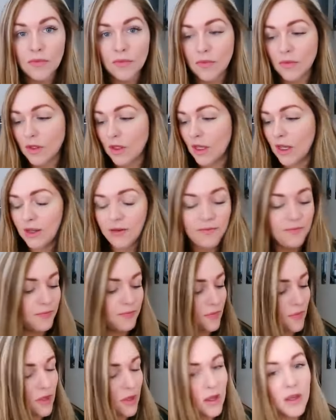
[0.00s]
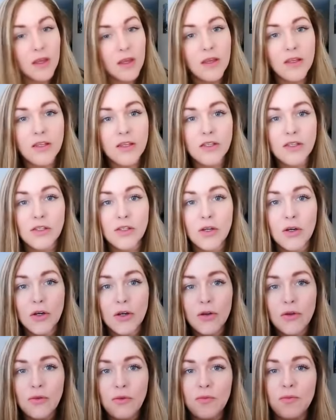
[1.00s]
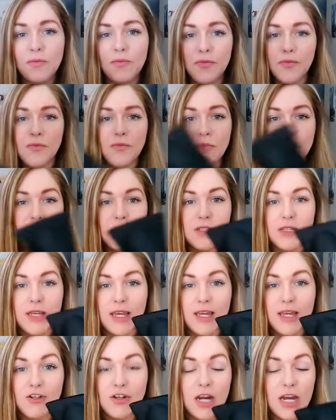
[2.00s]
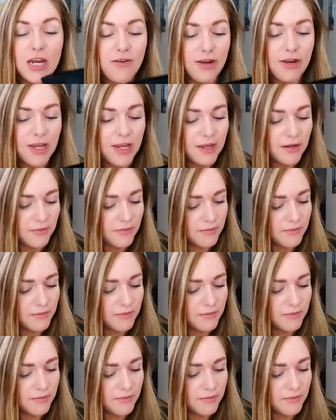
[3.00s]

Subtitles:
Okay, so just get your dryer again.